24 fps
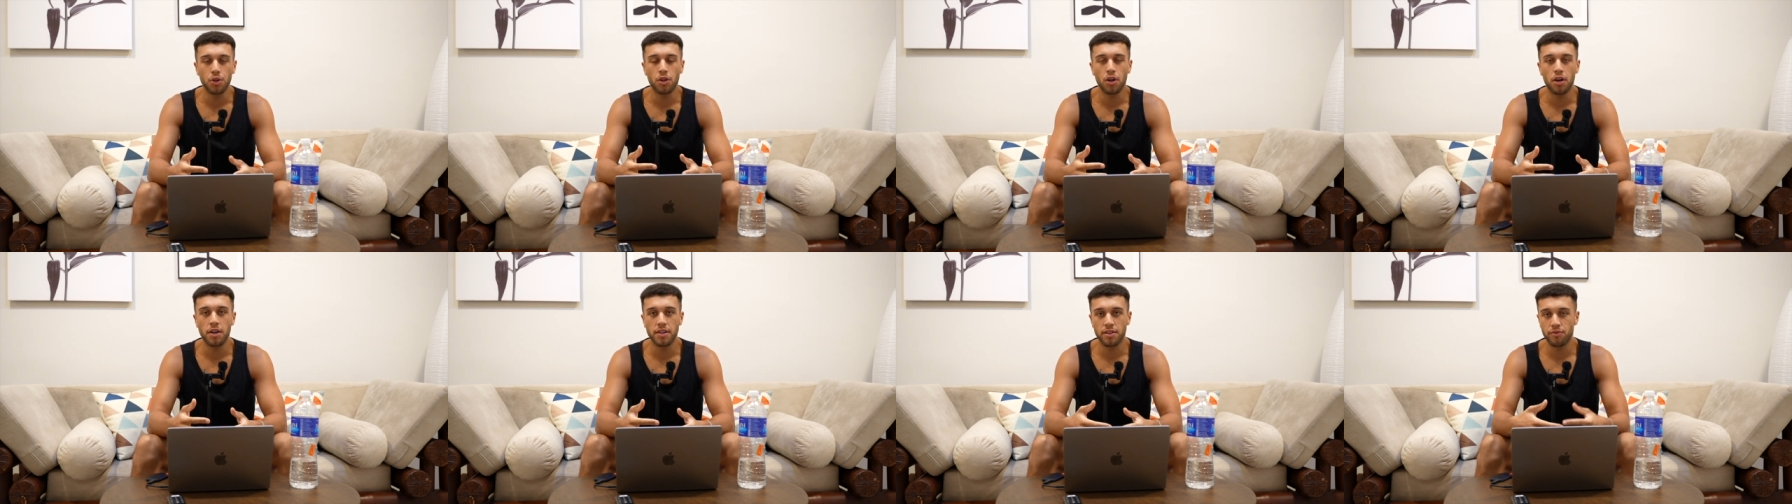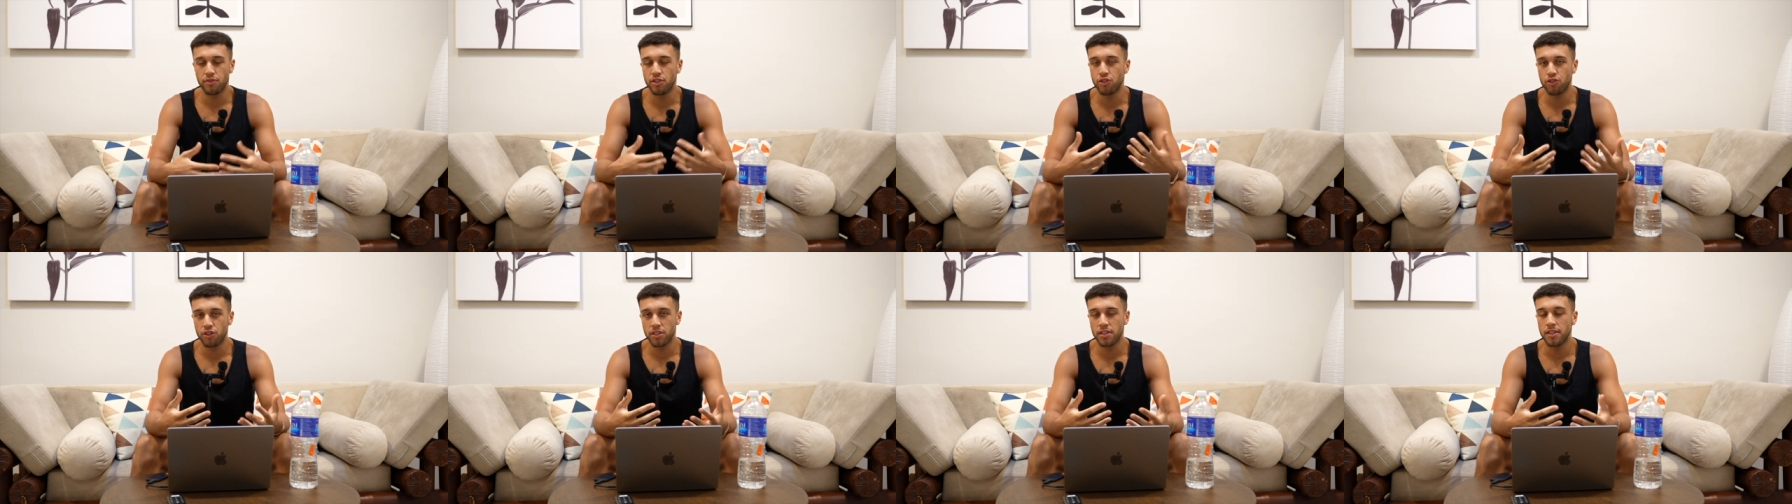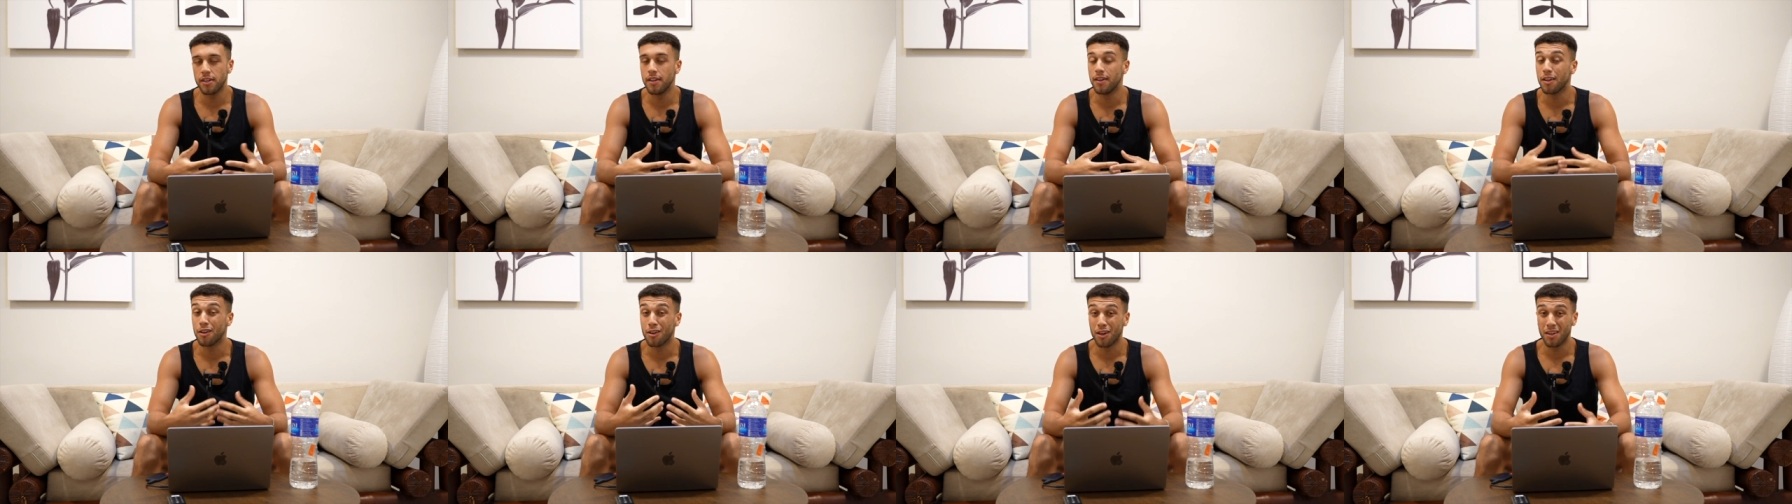guys are interested
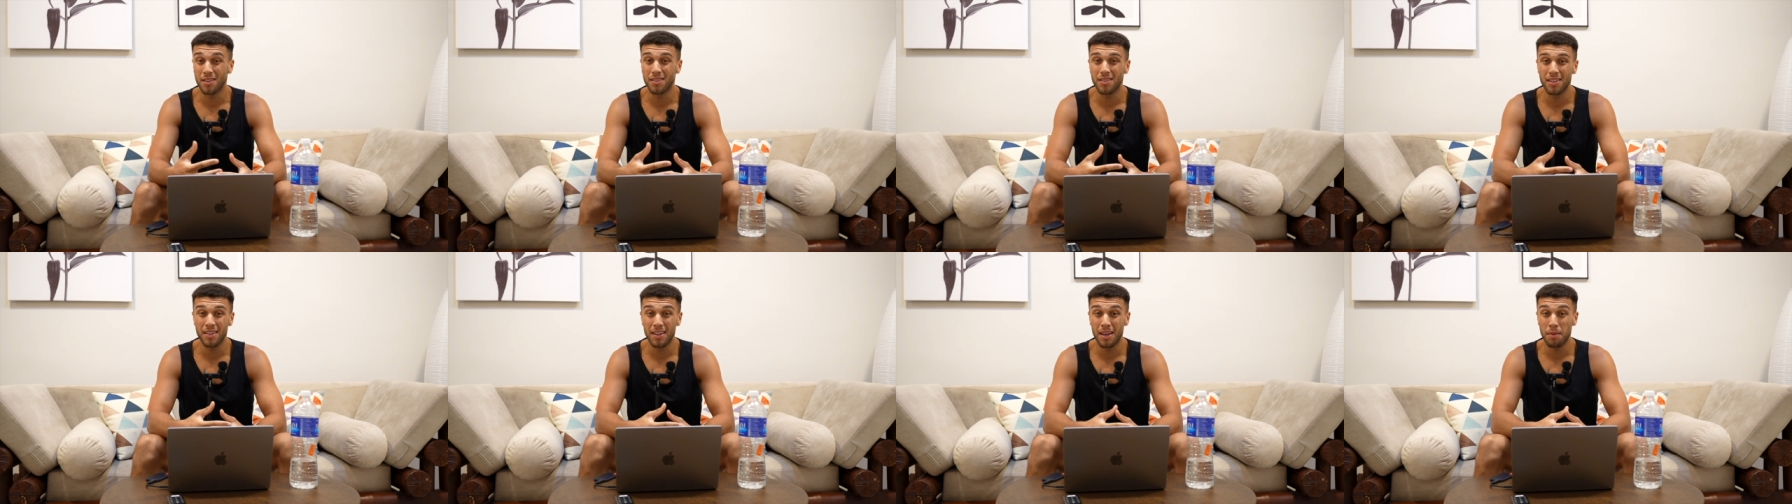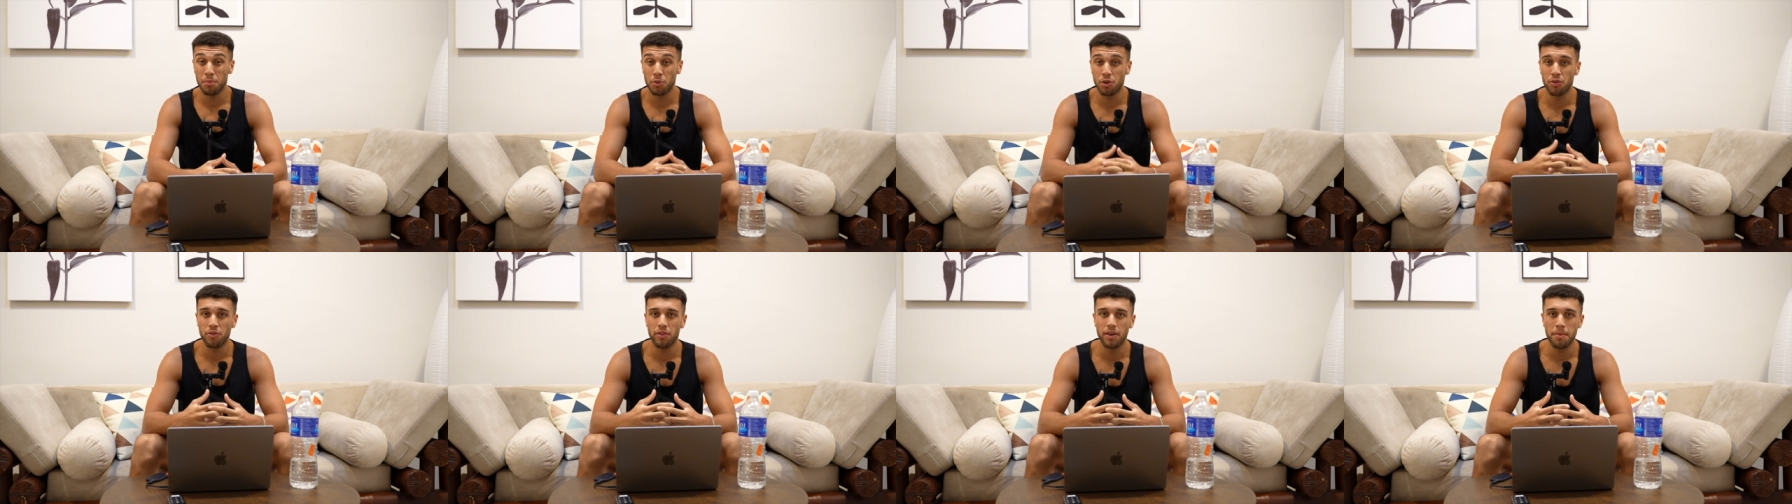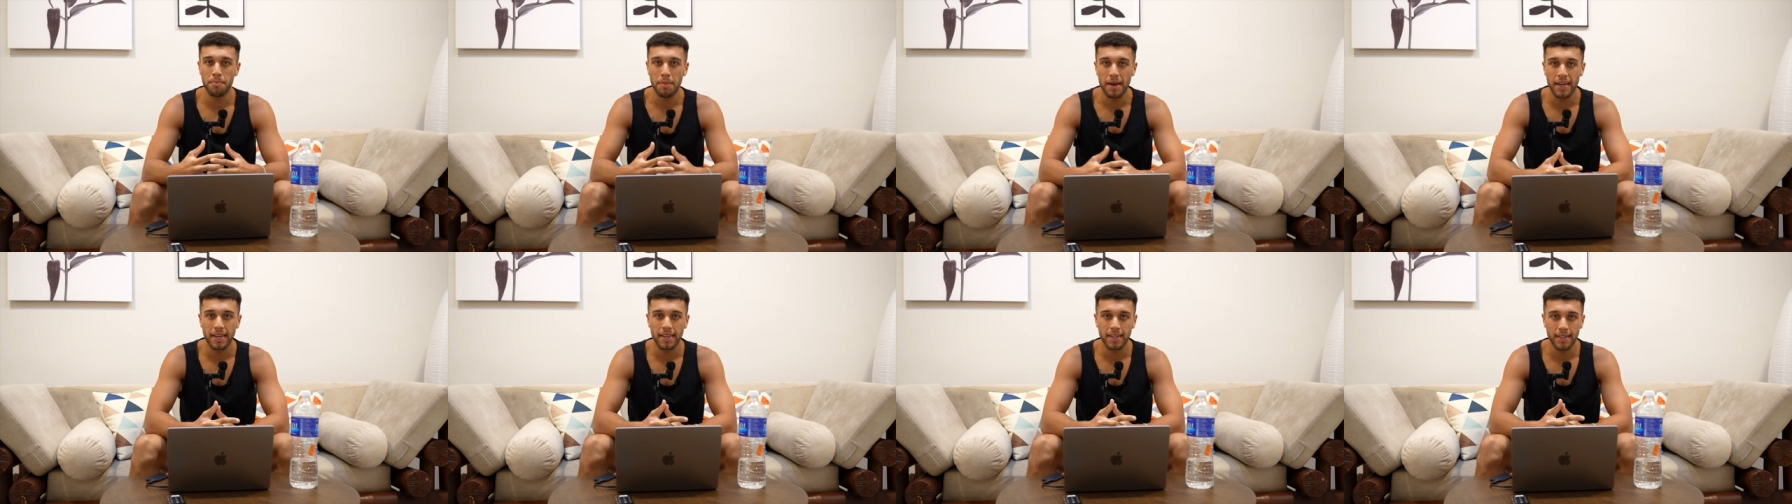in the content that I'm currently
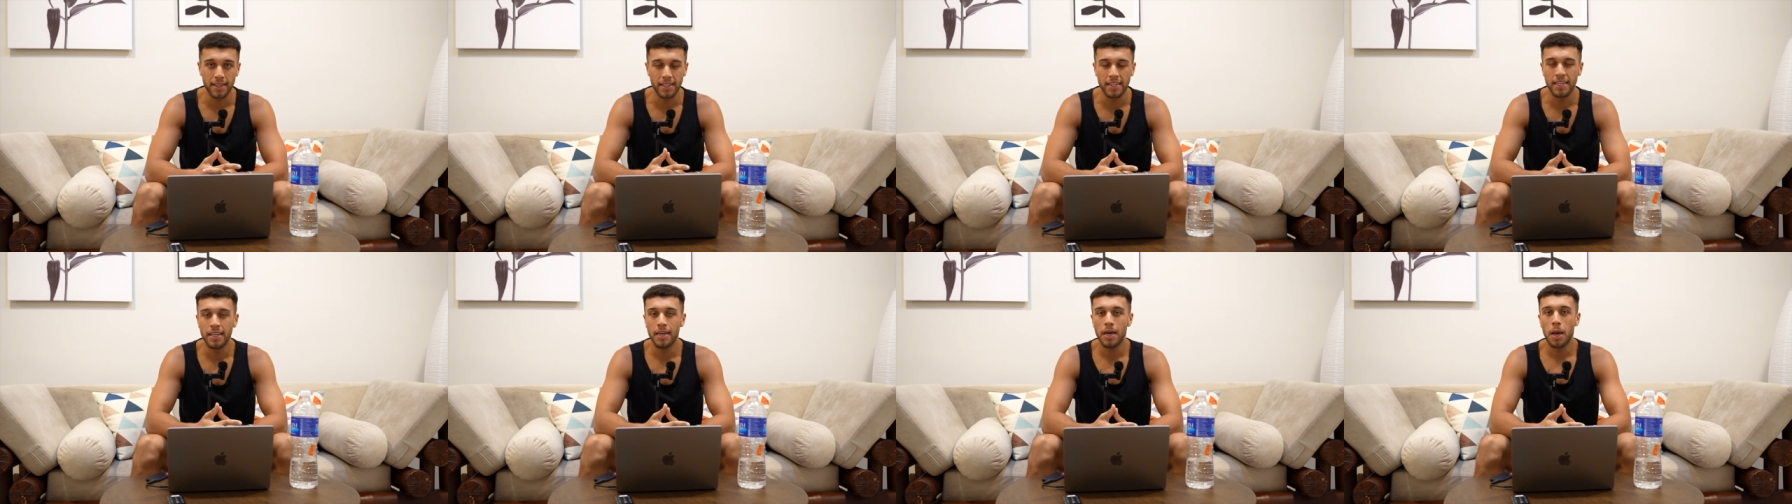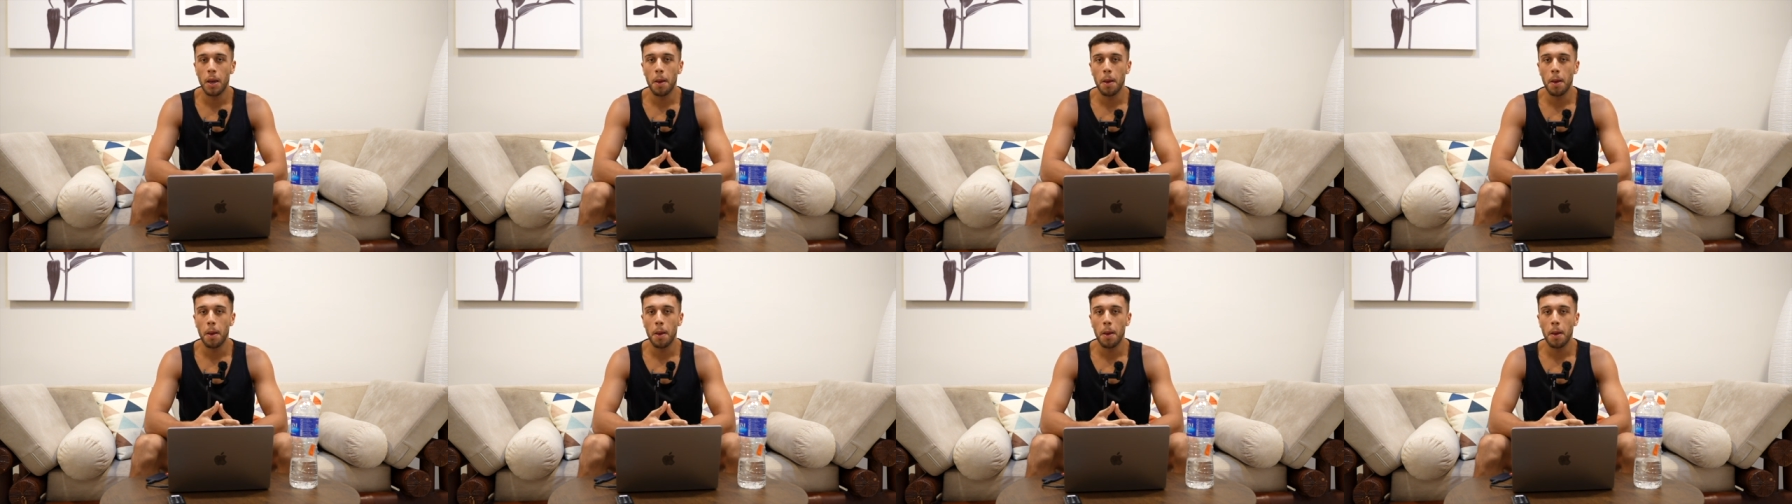making.